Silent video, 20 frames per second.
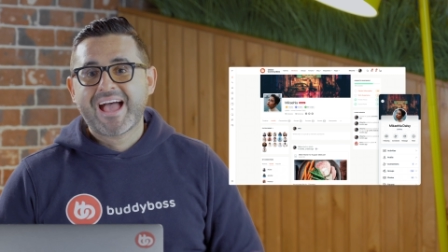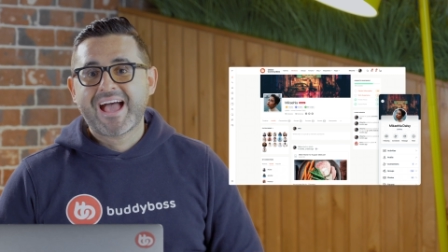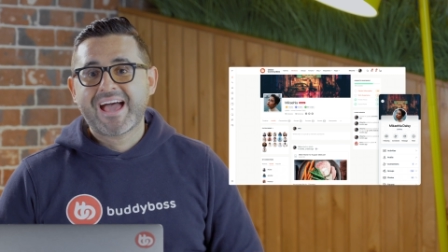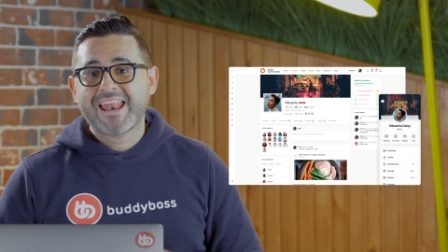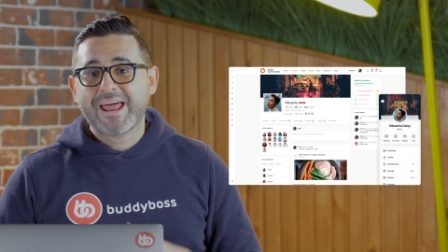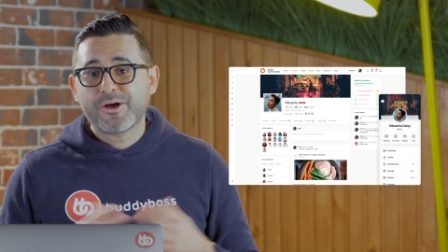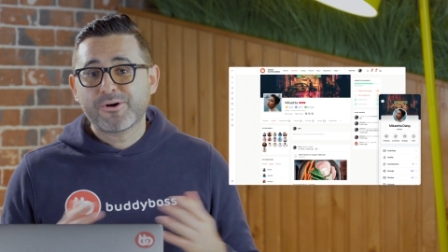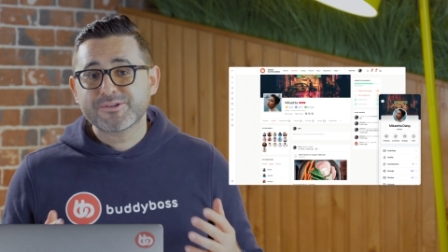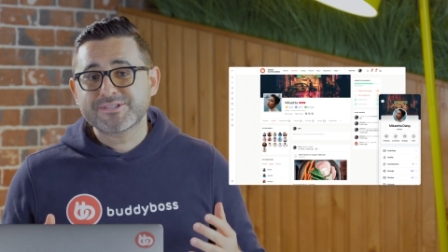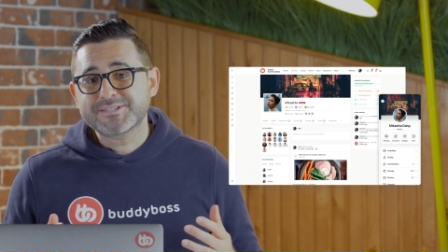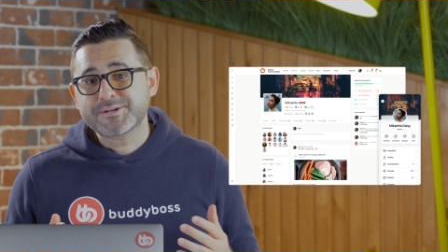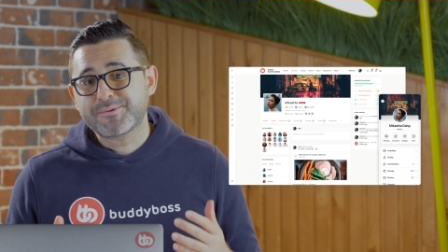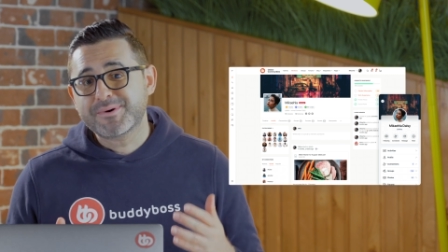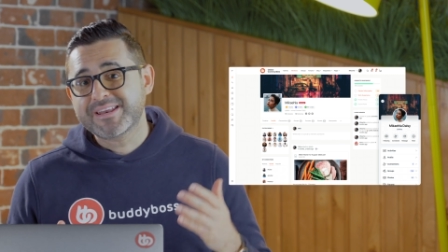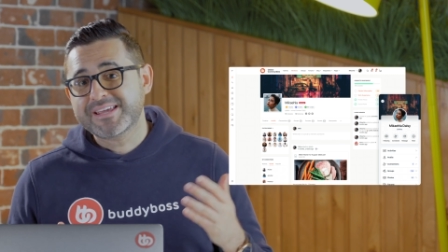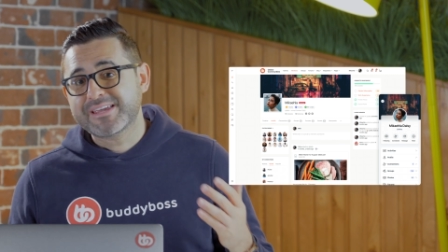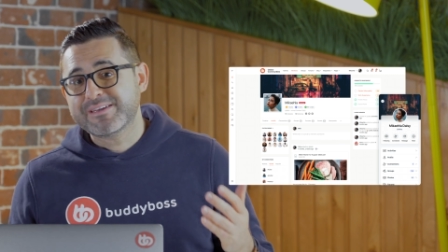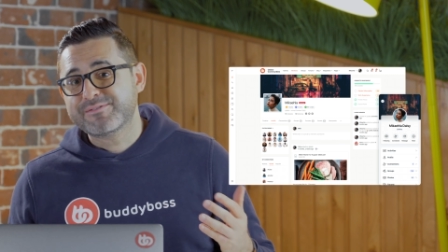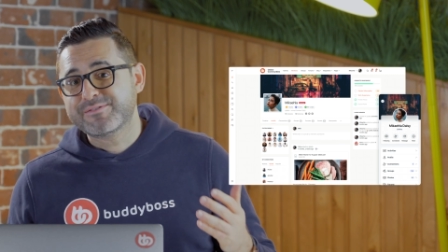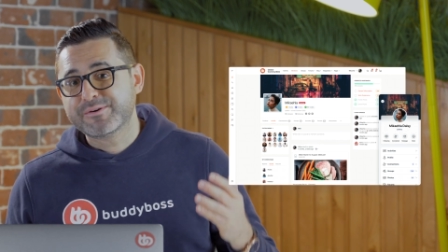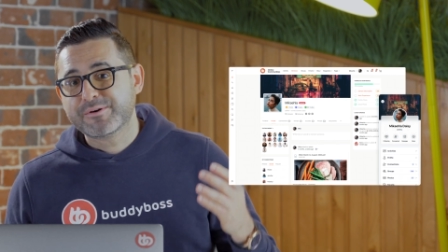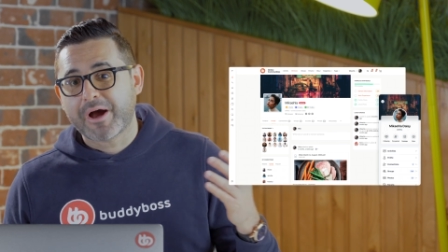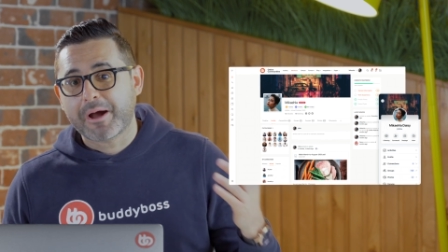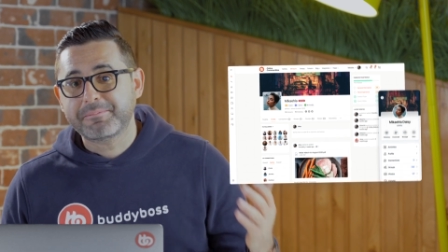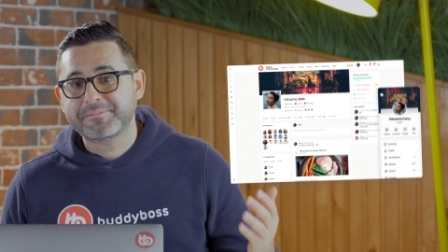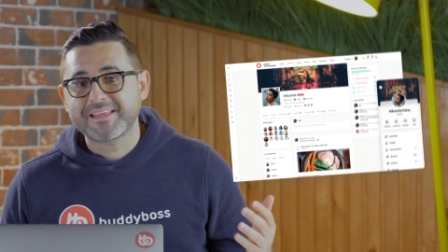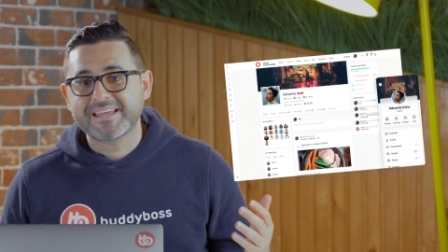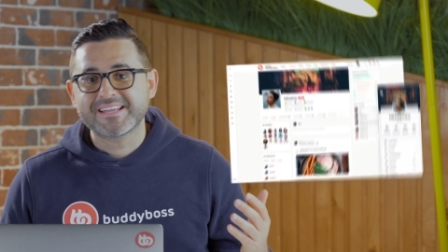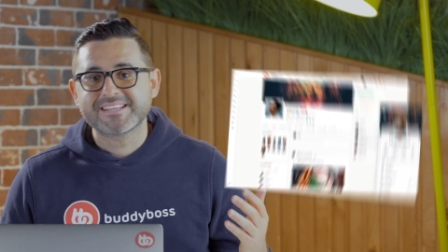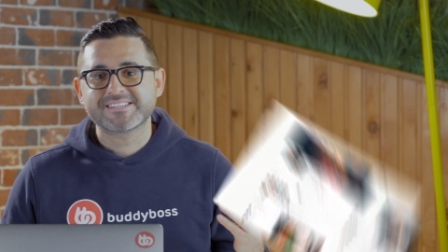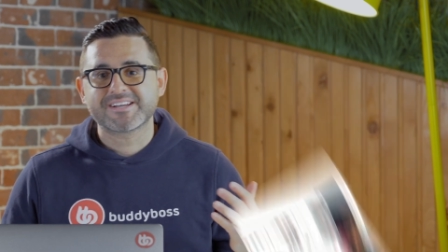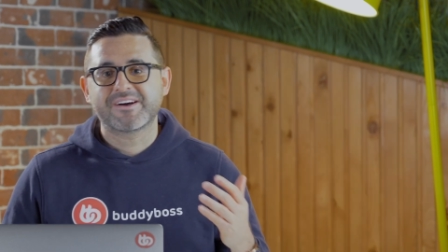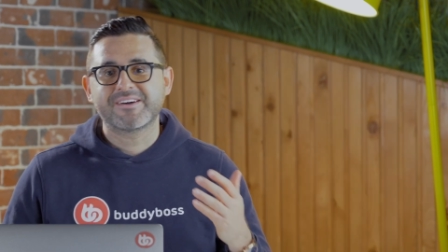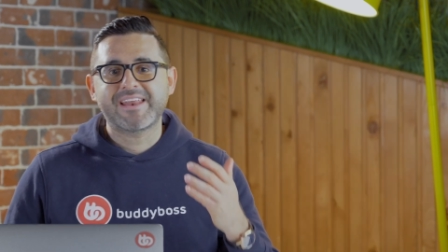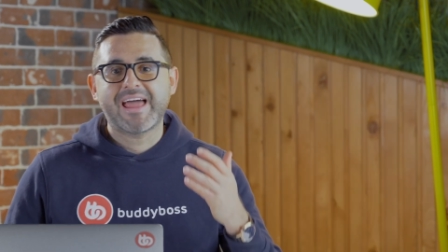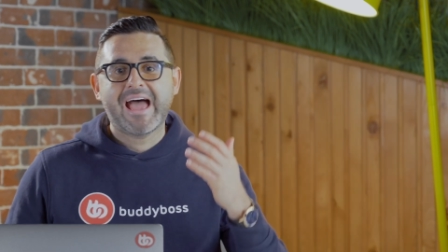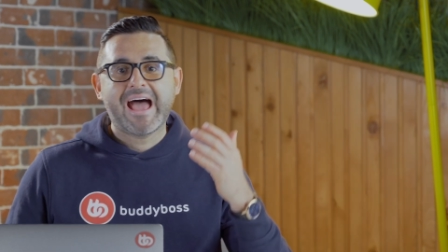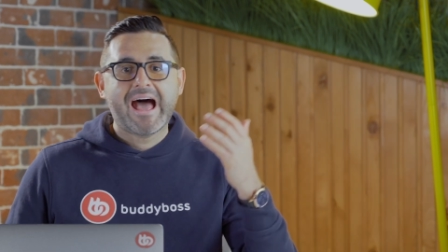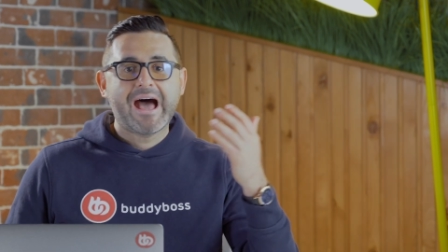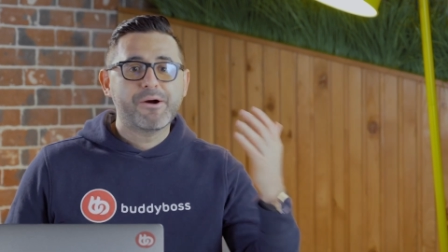And I also want to give you updates on
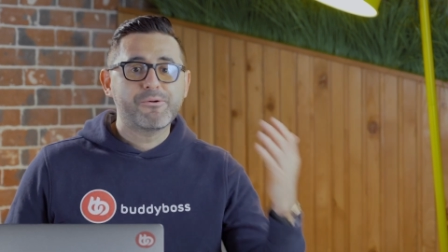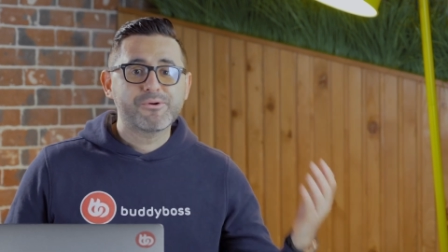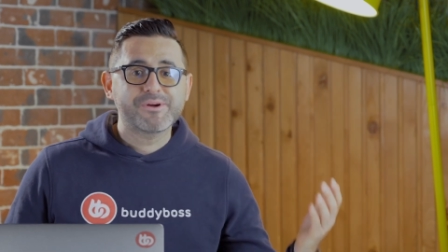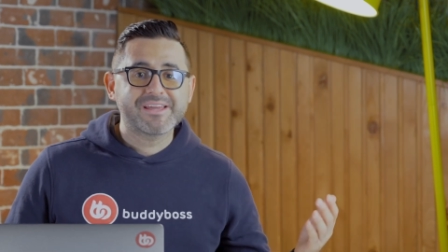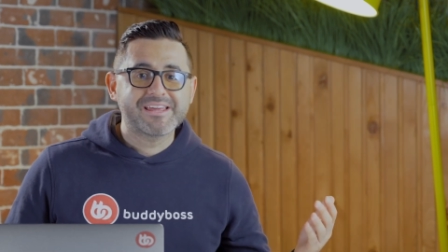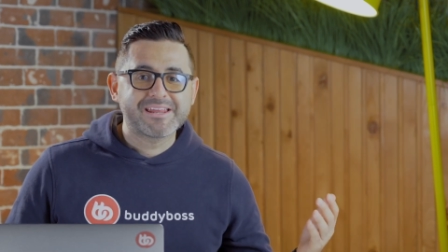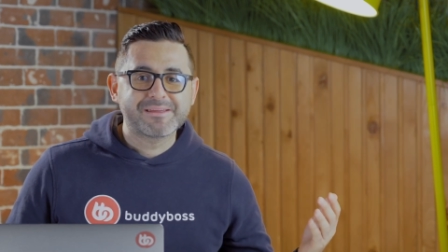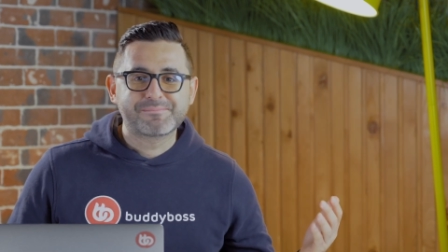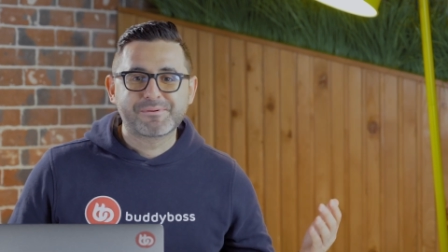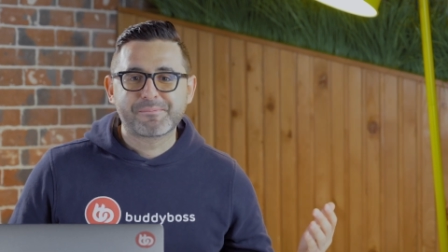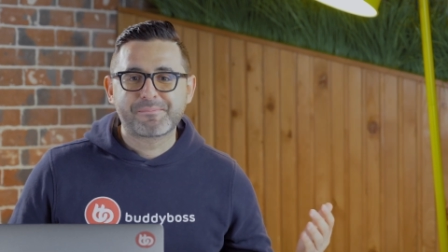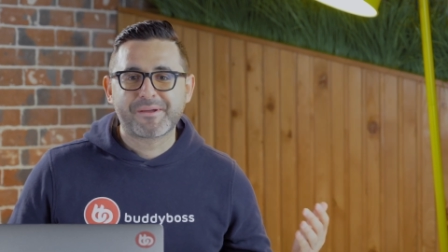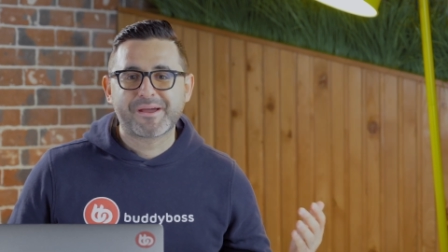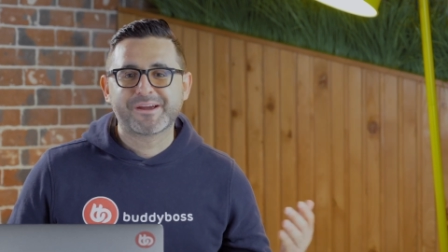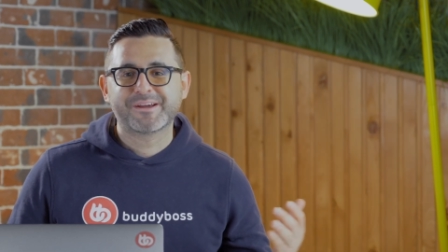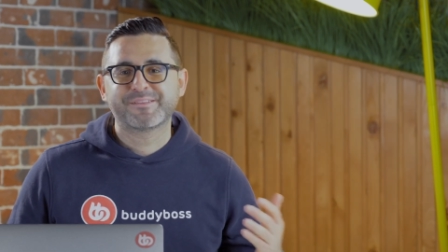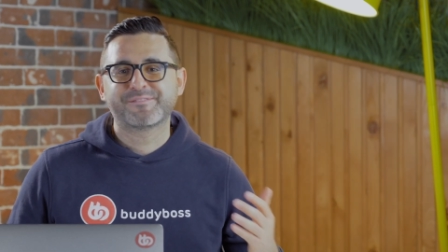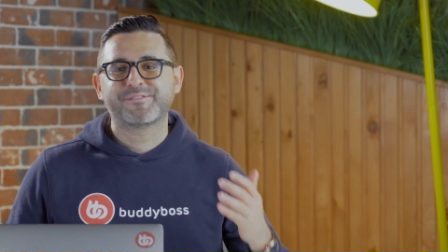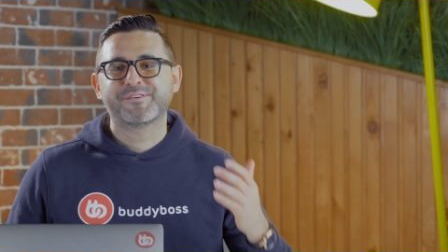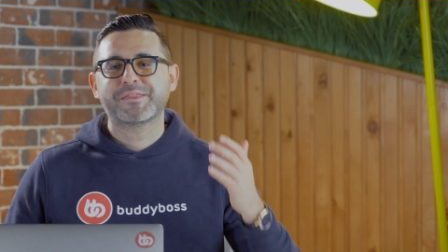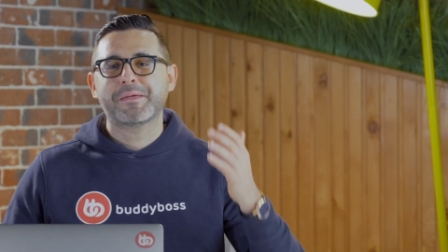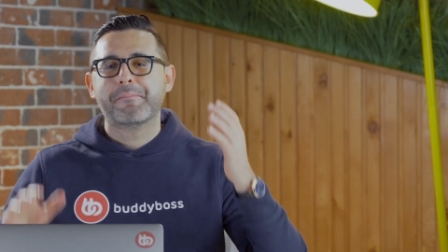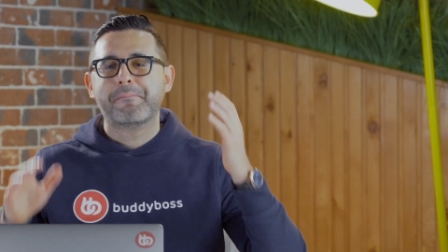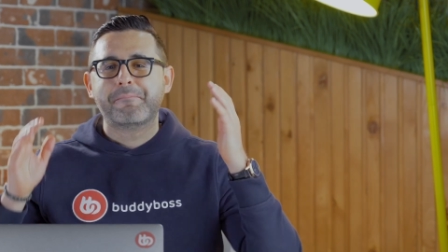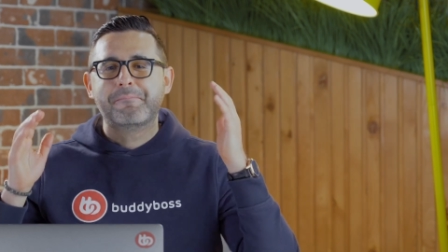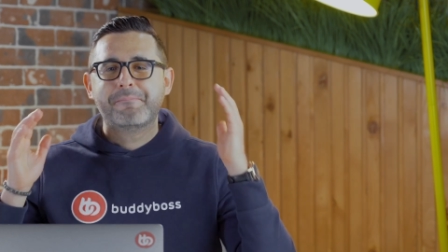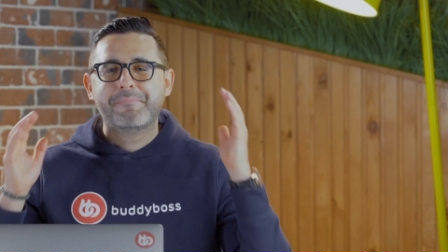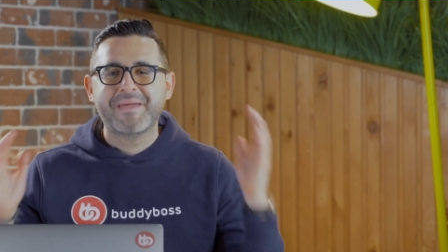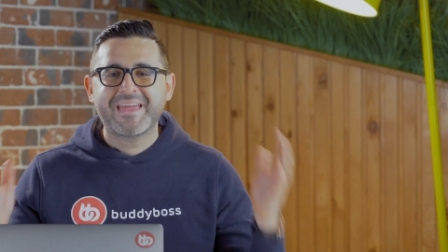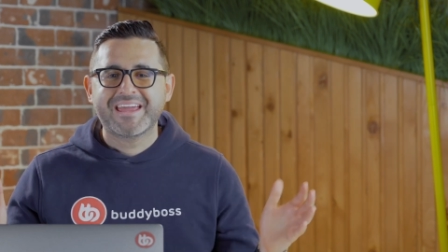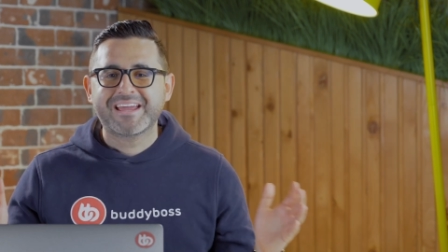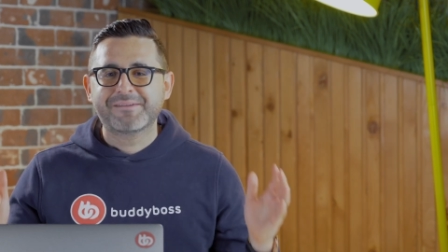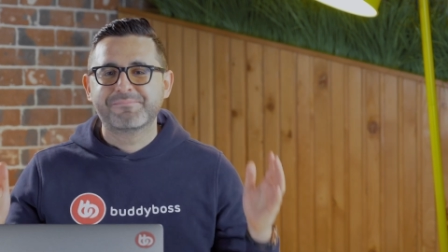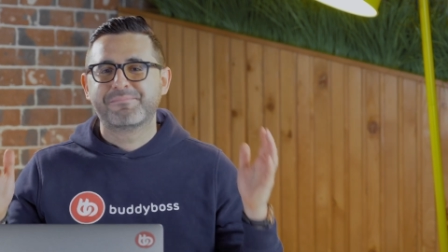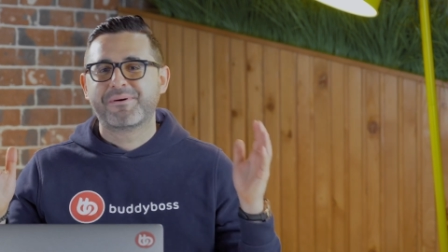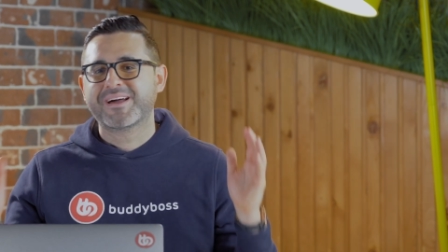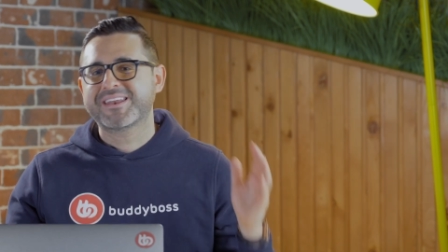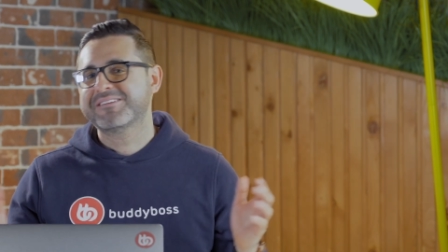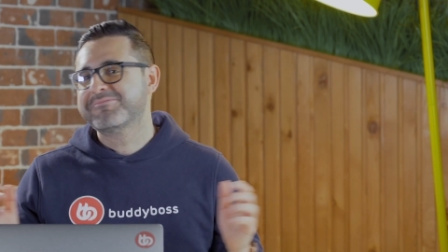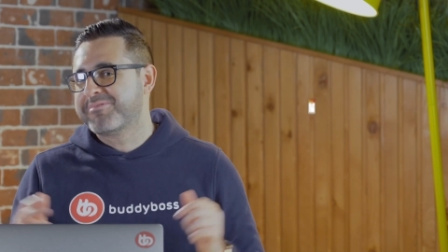how we're getting prepared for the big
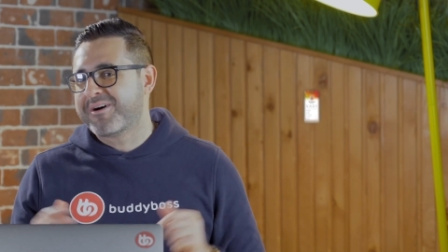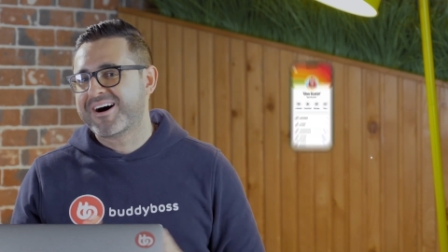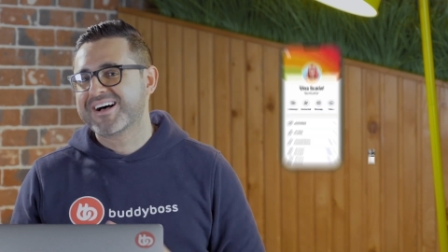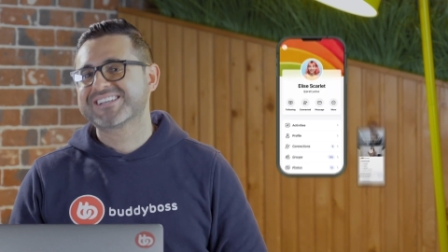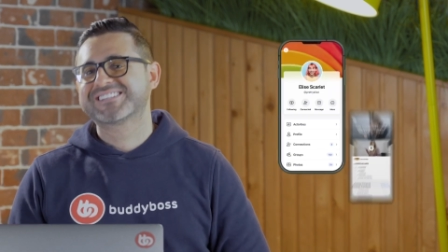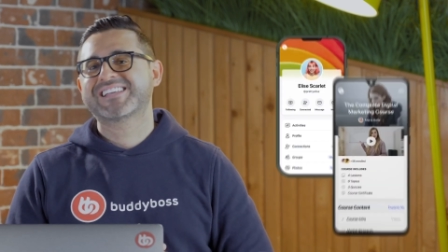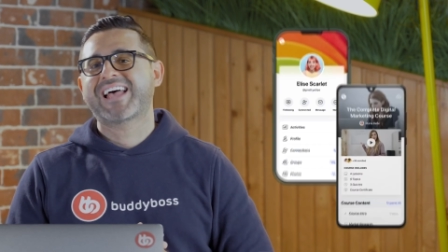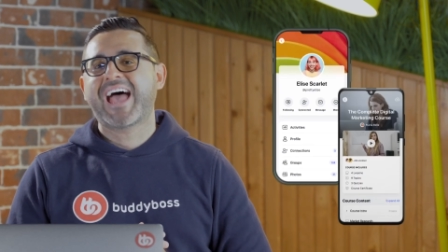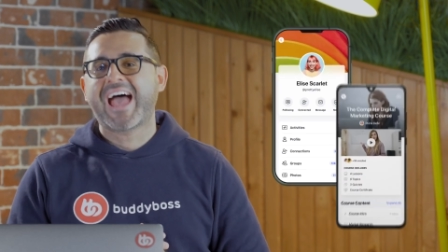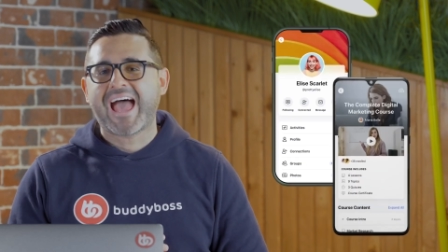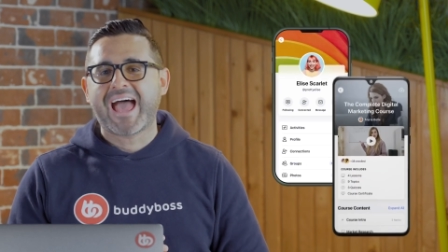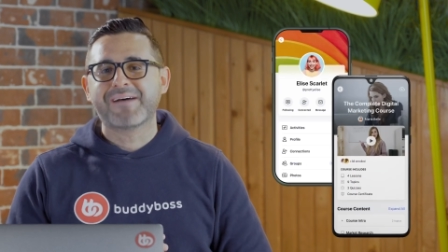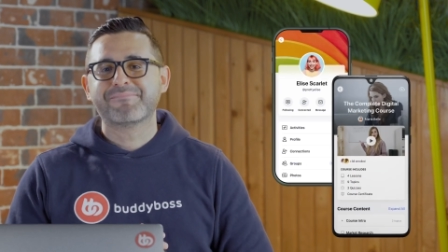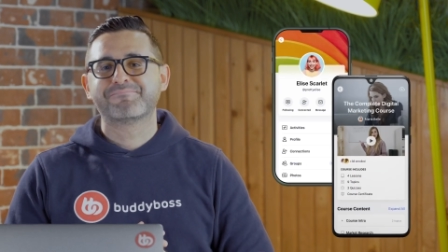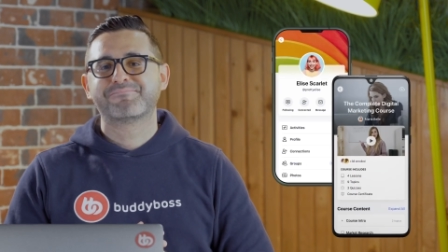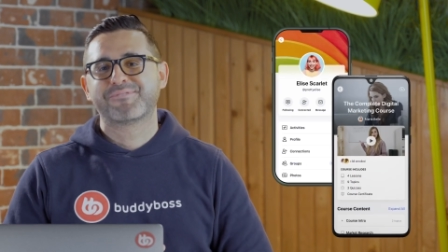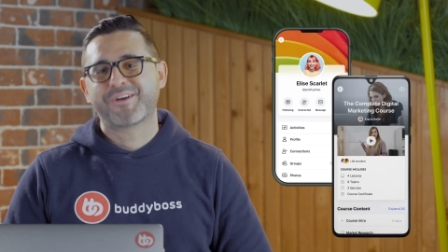BuddyBoss app